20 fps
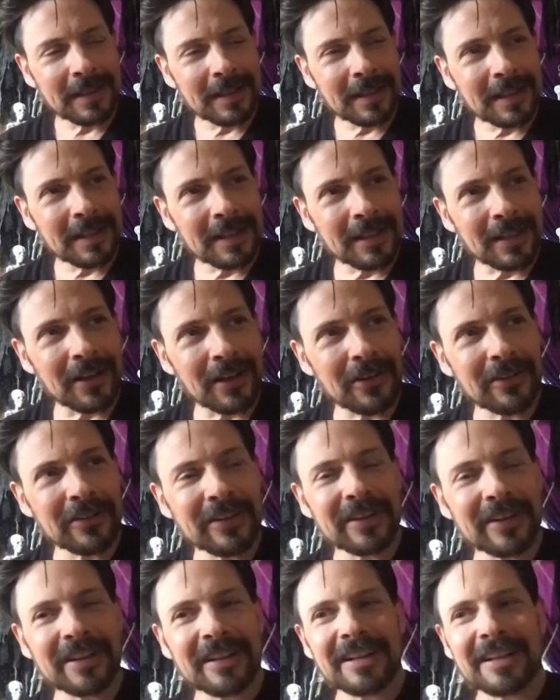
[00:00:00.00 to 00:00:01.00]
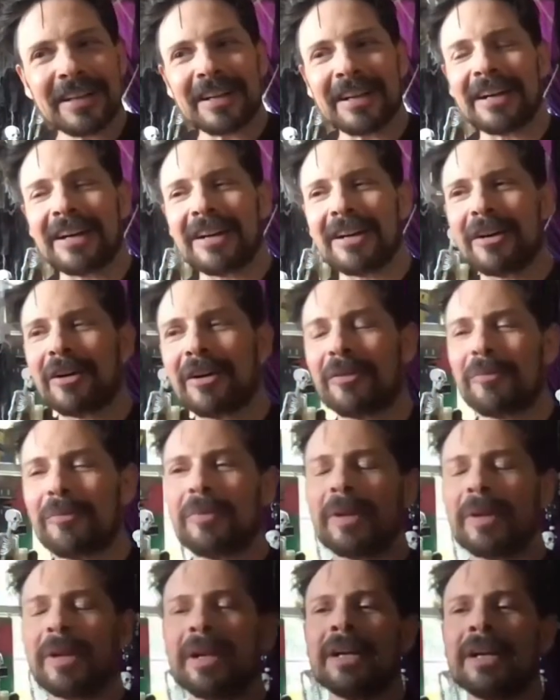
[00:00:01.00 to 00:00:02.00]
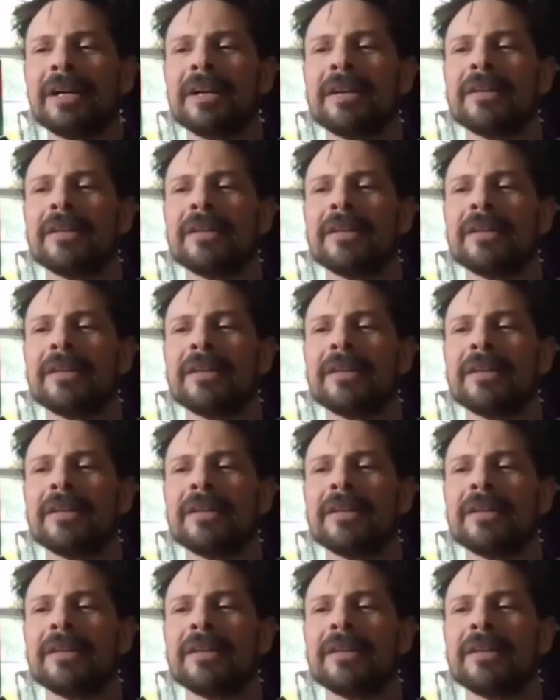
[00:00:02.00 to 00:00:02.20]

You know? No, I